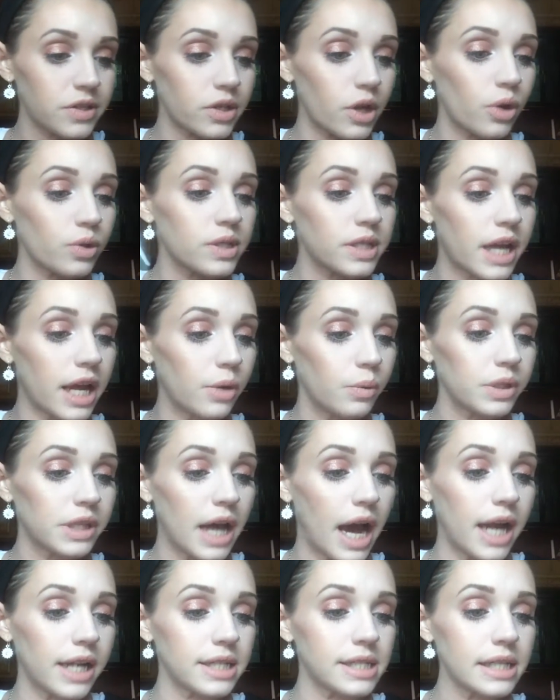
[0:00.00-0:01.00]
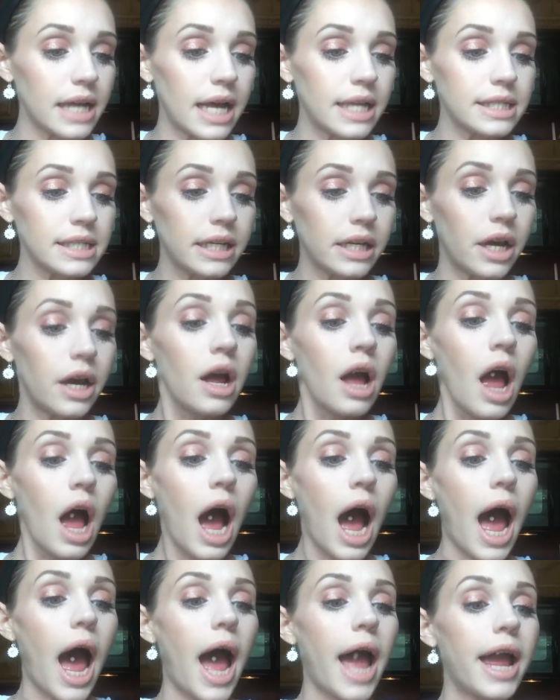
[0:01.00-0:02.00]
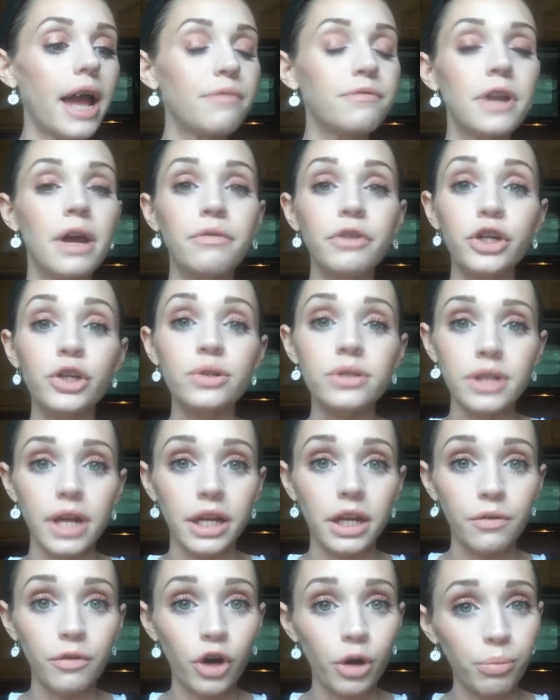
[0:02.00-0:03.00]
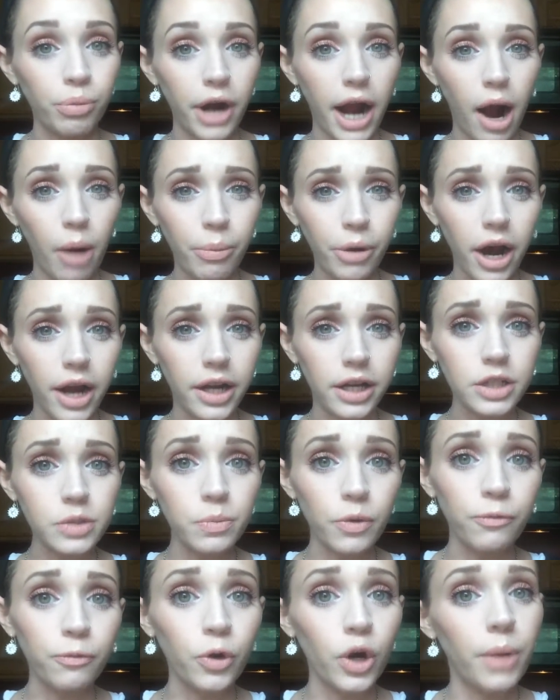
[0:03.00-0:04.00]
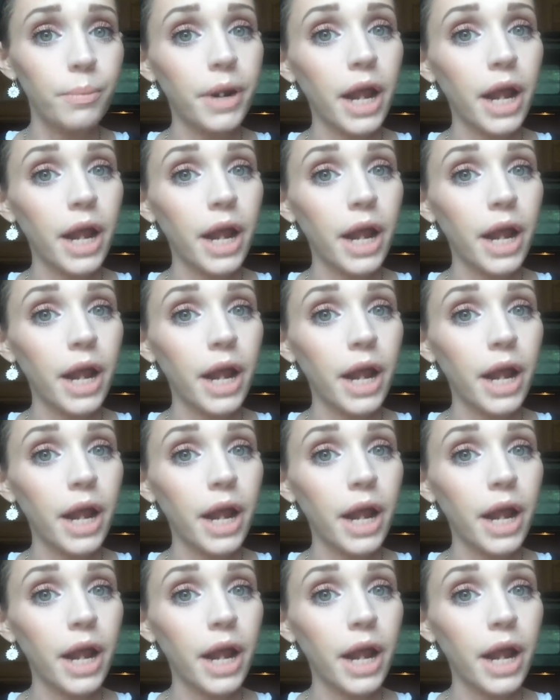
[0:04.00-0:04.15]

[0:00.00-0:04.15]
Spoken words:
So staying with the Anastasia, I have never used any of her brow products before,